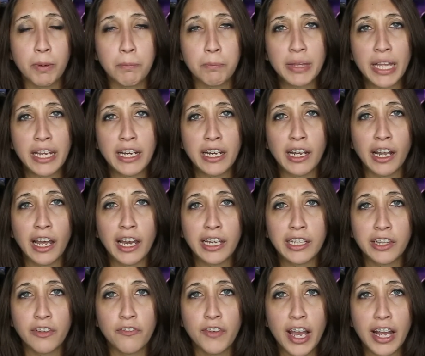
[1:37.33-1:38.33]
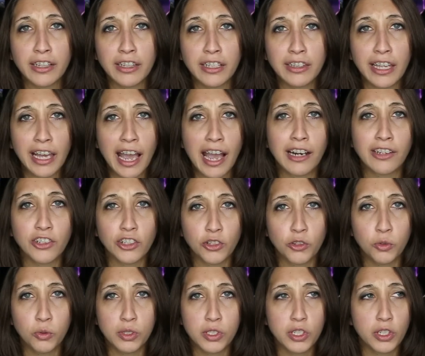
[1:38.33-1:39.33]
but they didn't like the fact that the actor
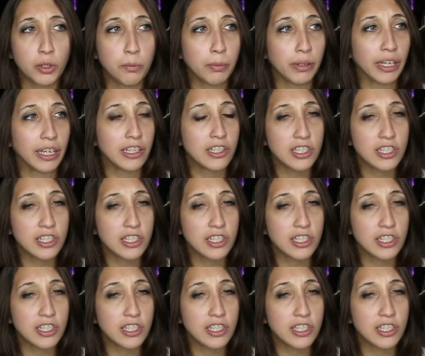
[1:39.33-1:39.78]
who was going to play